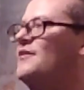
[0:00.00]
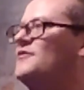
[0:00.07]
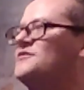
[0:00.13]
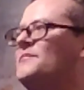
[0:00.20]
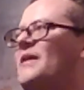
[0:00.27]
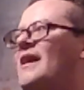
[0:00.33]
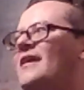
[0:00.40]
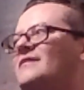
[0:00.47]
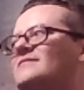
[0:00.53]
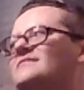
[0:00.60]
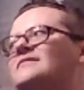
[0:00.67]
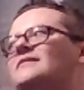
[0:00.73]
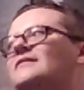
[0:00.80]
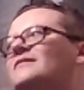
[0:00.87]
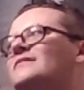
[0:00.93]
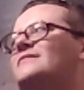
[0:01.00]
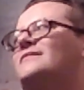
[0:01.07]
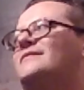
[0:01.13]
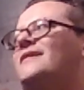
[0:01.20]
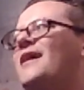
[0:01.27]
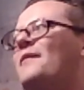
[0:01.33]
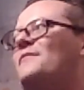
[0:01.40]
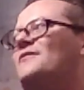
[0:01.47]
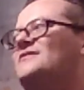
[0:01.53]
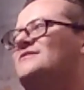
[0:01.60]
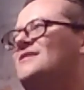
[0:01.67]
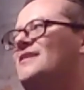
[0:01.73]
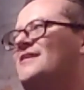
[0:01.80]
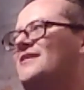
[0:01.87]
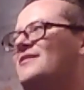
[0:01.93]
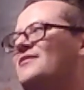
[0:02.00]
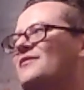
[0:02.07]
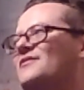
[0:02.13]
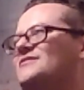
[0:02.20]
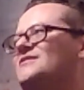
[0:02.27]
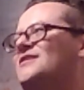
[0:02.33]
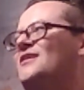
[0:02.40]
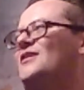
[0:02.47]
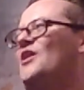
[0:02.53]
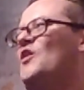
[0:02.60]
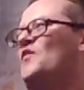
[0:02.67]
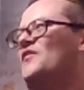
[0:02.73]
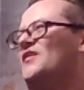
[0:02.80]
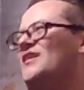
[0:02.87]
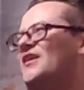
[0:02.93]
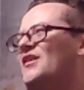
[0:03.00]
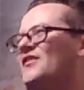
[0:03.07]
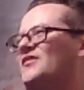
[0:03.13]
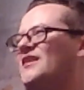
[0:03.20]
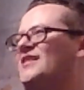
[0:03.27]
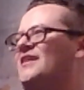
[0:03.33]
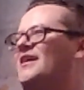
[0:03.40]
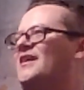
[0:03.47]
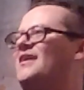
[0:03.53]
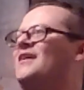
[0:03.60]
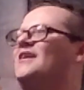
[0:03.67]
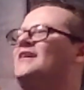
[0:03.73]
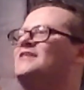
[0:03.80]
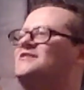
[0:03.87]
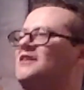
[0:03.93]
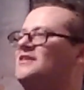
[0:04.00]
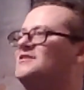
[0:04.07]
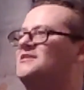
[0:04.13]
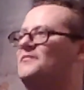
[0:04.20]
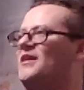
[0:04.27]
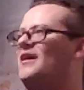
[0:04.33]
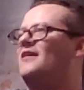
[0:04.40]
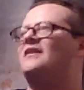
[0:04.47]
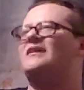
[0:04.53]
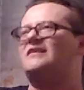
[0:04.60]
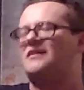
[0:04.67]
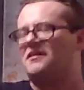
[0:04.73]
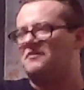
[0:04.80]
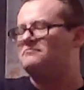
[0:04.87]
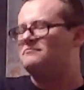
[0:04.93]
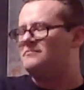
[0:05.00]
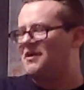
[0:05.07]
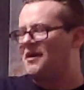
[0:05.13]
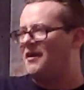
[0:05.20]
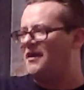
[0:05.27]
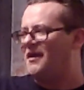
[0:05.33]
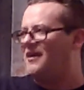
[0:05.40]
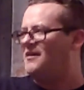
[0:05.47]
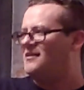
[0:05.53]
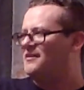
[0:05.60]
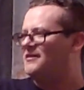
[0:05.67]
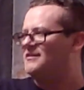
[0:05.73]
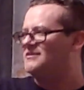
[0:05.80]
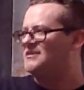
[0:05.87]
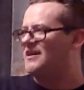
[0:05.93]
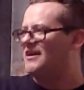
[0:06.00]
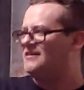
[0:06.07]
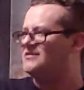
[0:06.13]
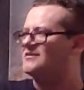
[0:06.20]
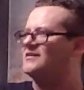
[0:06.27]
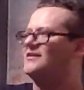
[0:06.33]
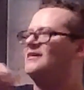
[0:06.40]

goes back to Camp Crystal Lake that they're still over the earth and they jettison him out again, kind of aliens-esque.